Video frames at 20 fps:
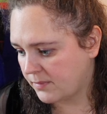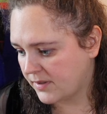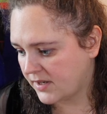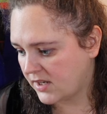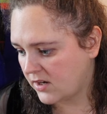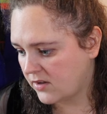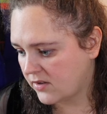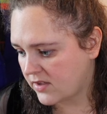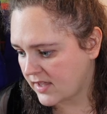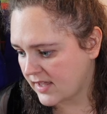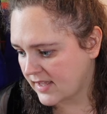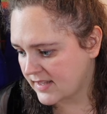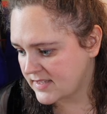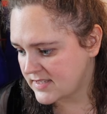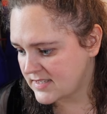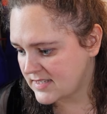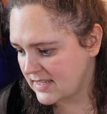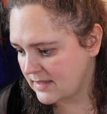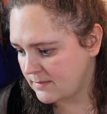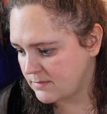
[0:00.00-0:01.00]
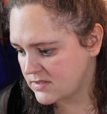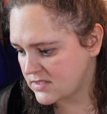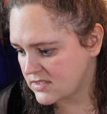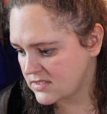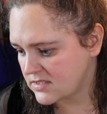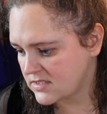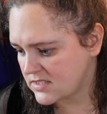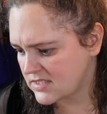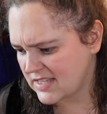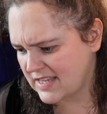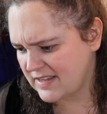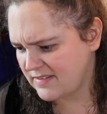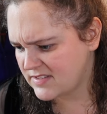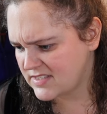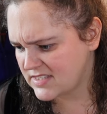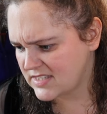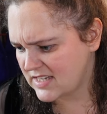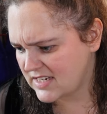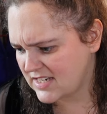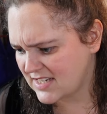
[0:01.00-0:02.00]
but looking at the
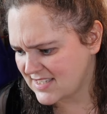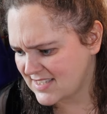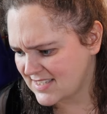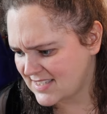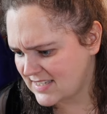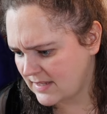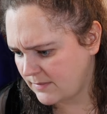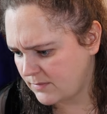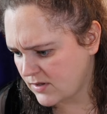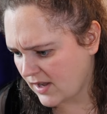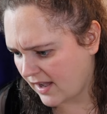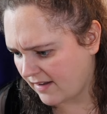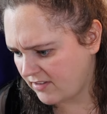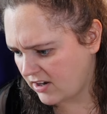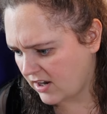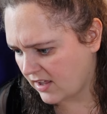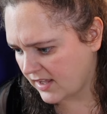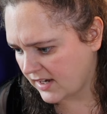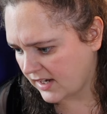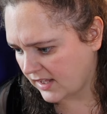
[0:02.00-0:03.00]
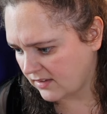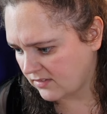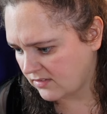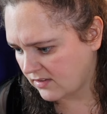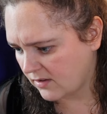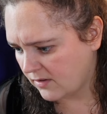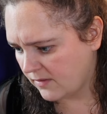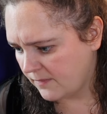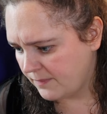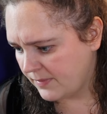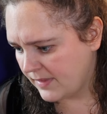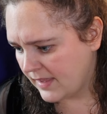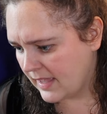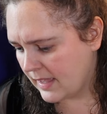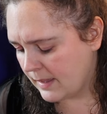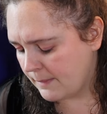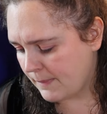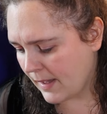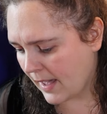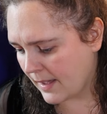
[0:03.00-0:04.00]
sleeves, it doesn't seem to have a lining. So
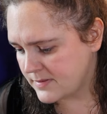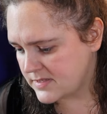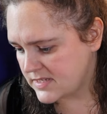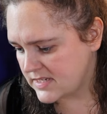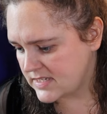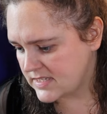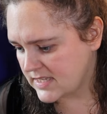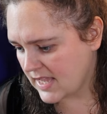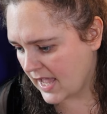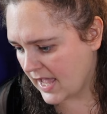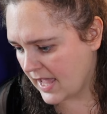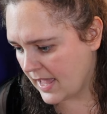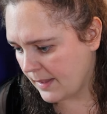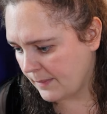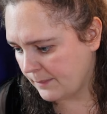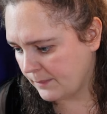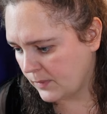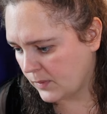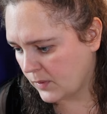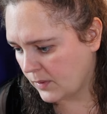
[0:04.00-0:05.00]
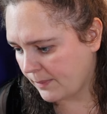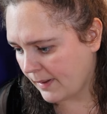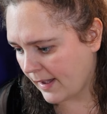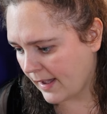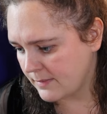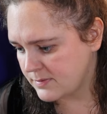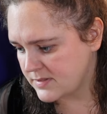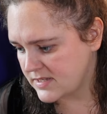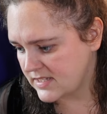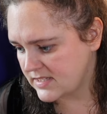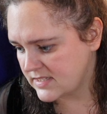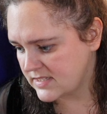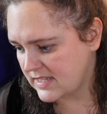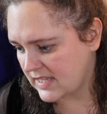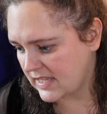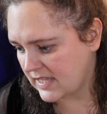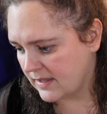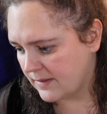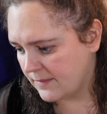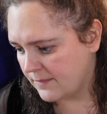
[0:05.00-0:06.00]
perhaps it is a hem, or perhaps it's
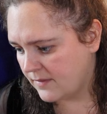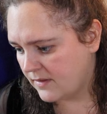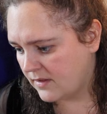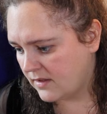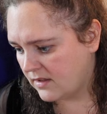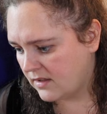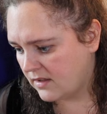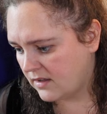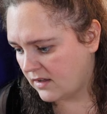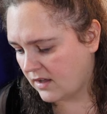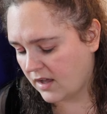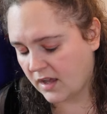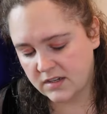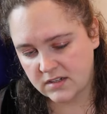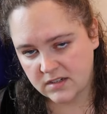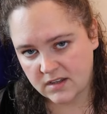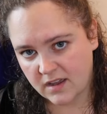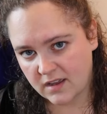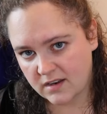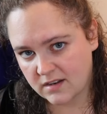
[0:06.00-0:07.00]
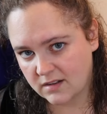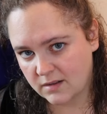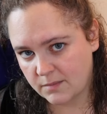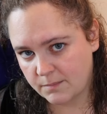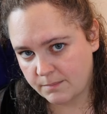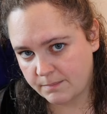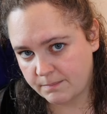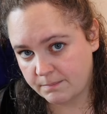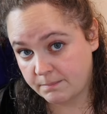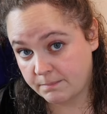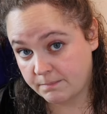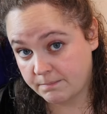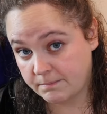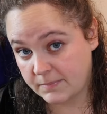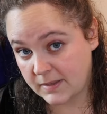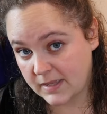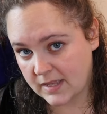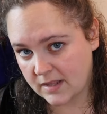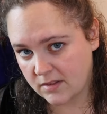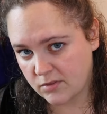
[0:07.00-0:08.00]
the underkirtle
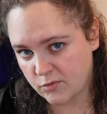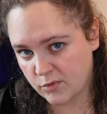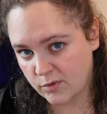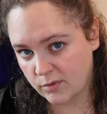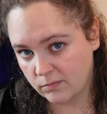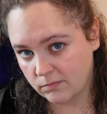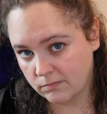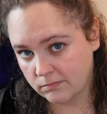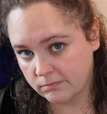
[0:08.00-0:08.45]
peeking through.